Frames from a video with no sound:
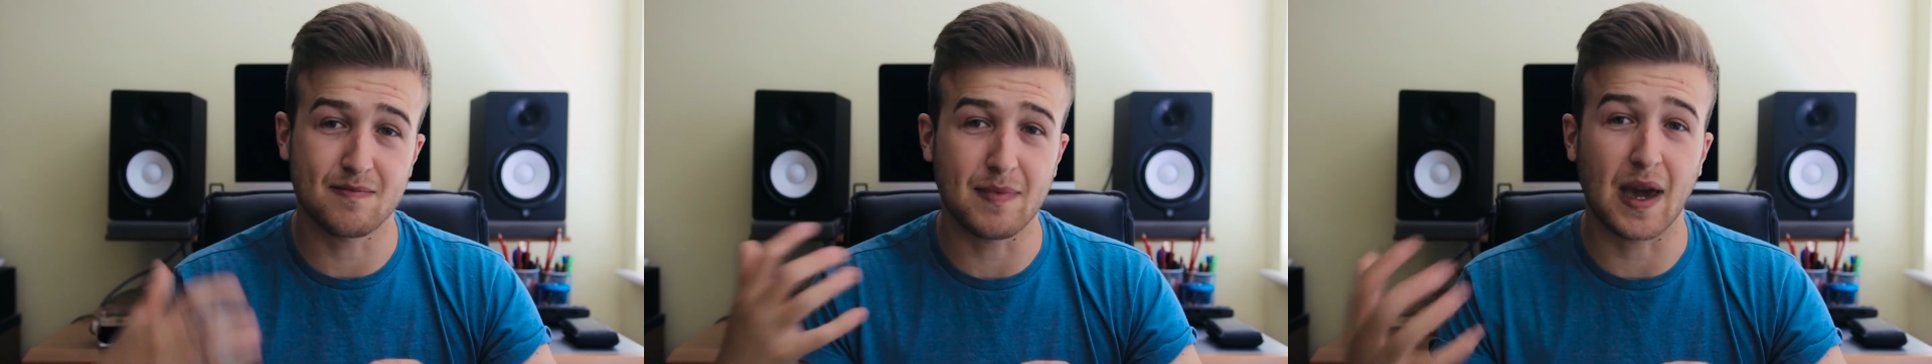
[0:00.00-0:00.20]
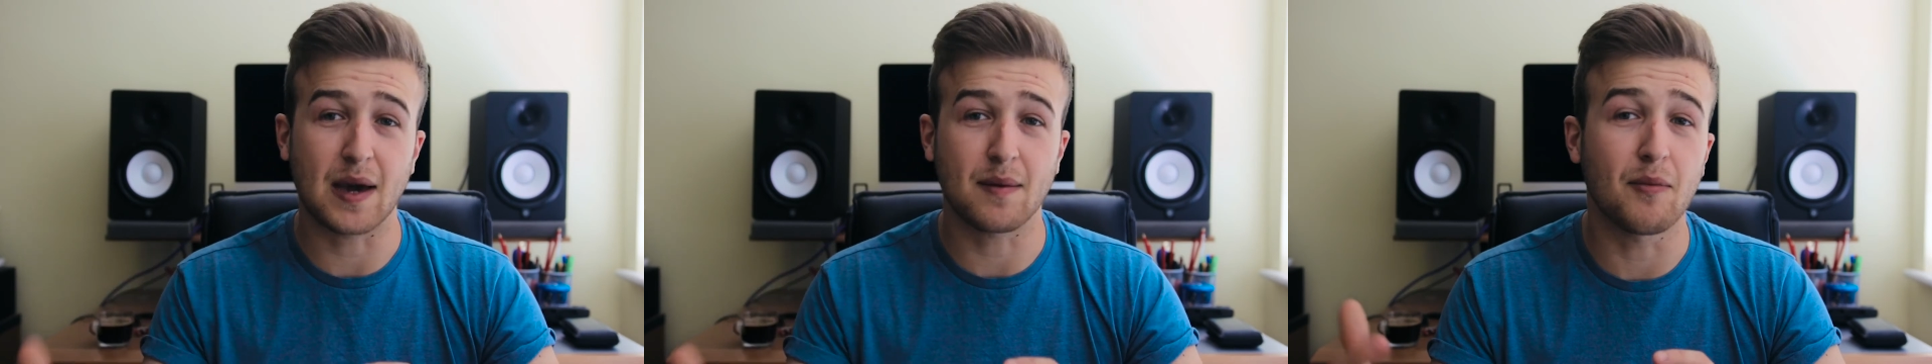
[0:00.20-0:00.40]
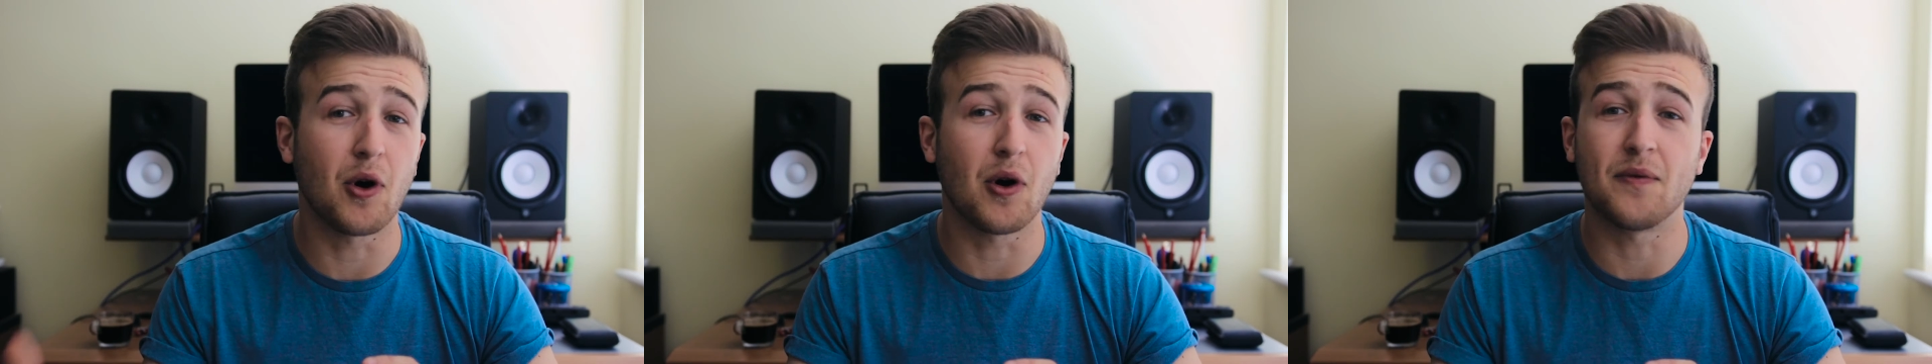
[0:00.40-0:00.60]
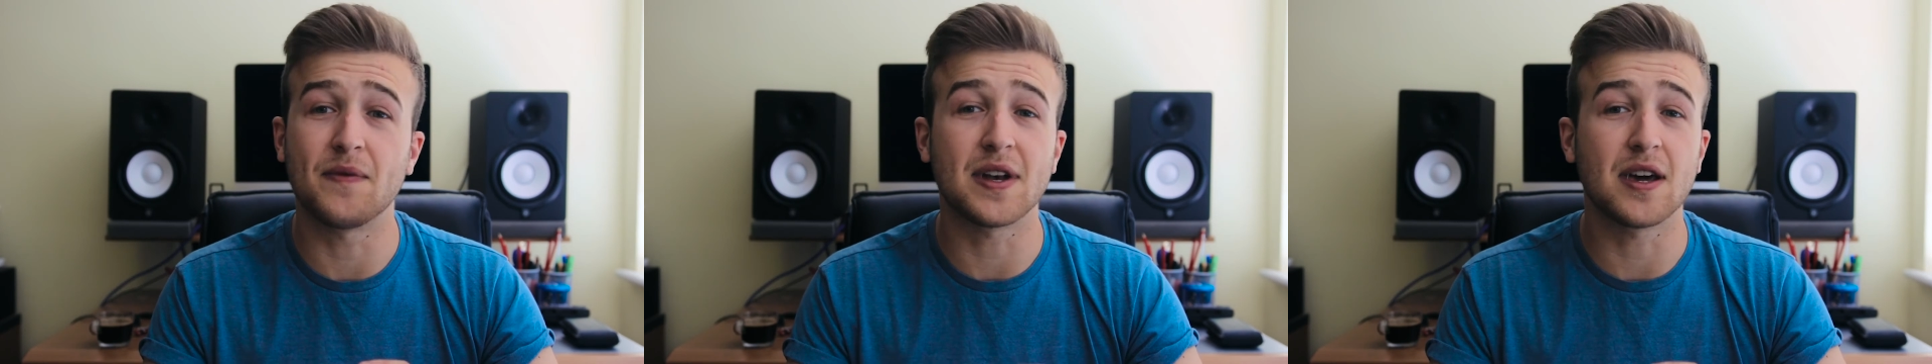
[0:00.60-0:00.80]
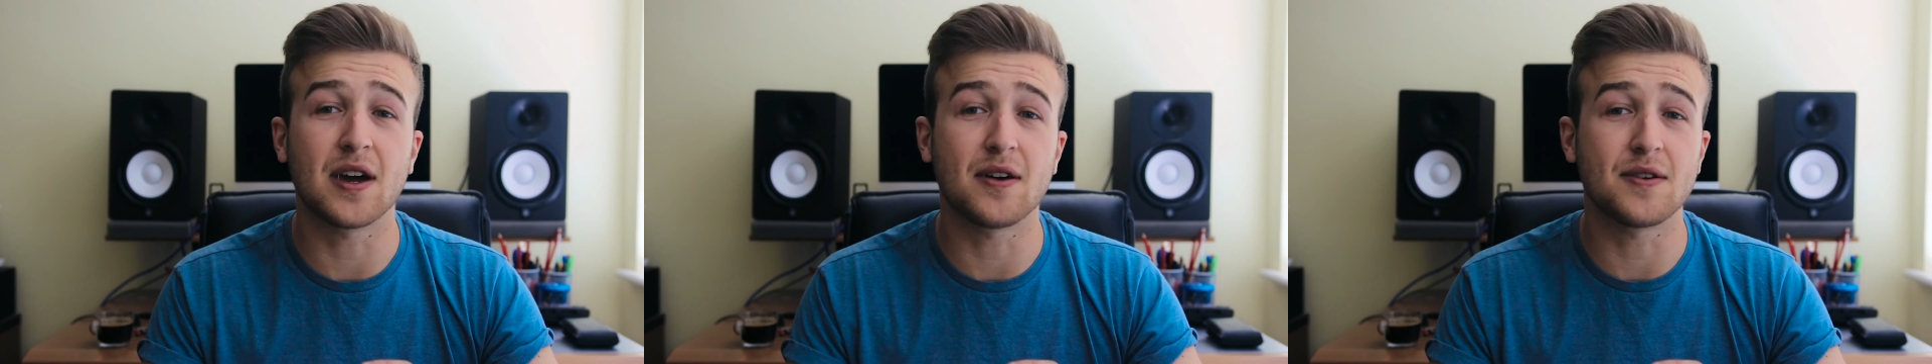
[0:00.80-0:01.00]
make more
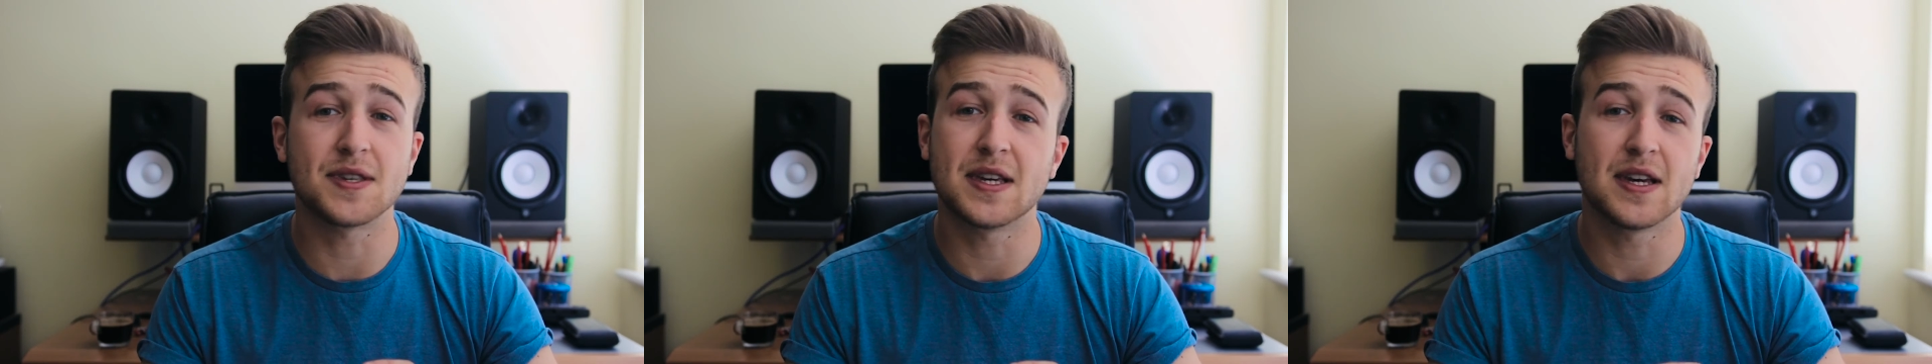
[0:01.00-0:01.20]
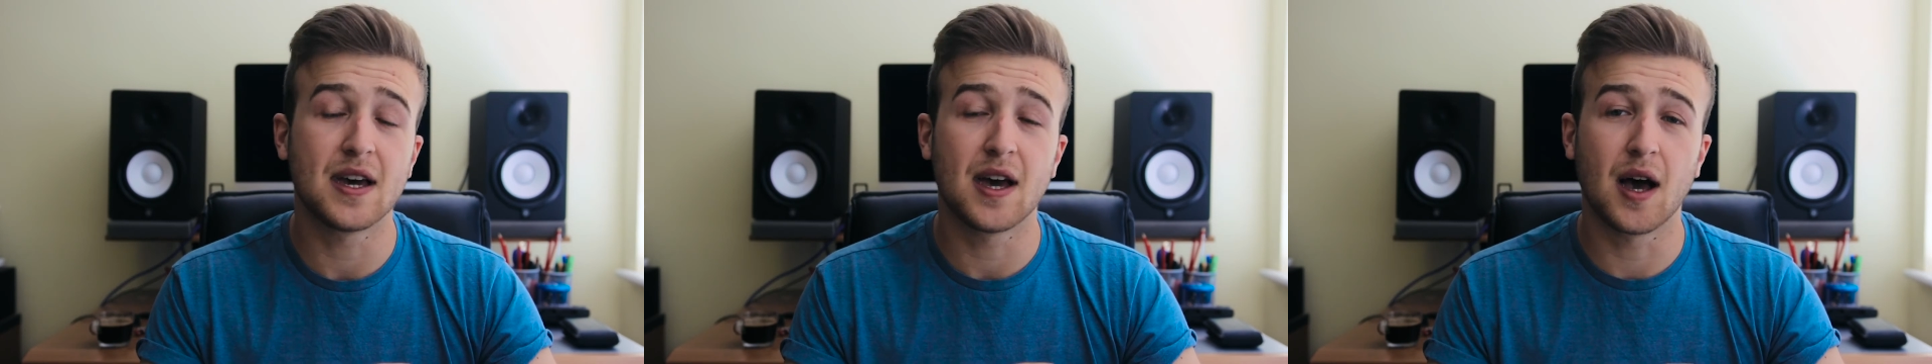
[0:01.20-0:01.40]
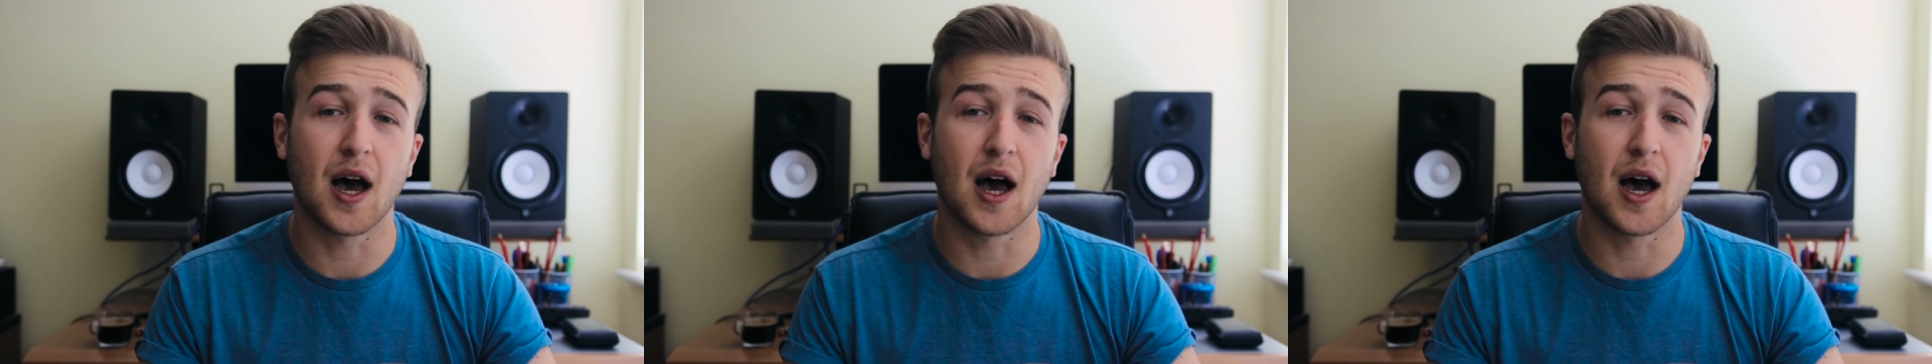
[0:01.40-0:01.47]
videos.